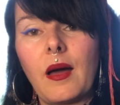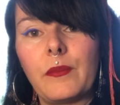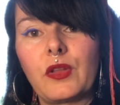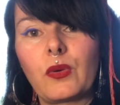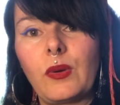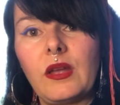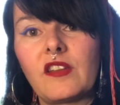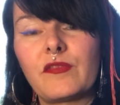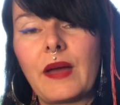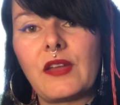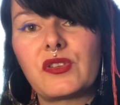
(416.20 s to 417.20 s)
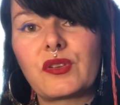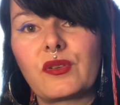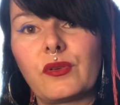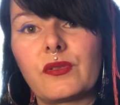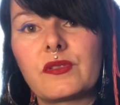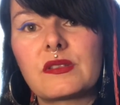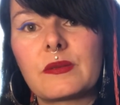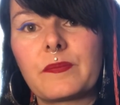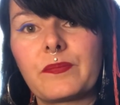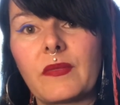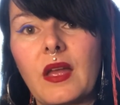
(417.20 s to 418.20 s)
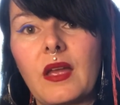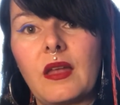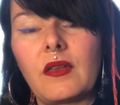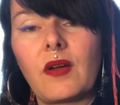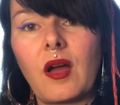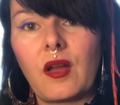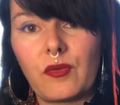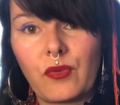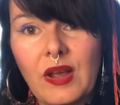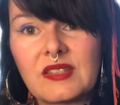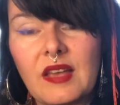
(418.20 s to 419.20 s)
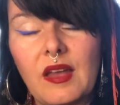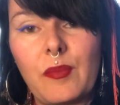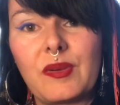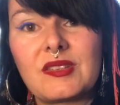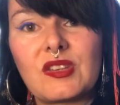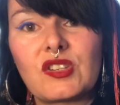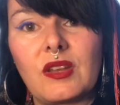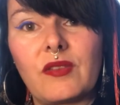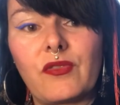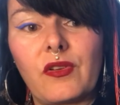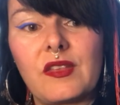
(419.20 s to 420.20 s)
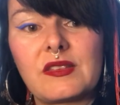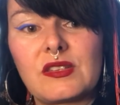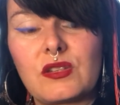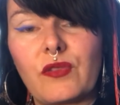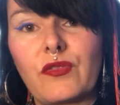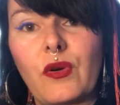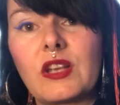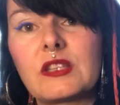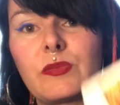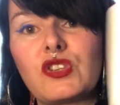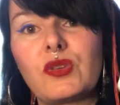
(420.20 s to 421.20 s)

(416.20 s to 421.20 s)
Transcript: The Queen of Pentacles in the right side up position for This Is Your Focus, but you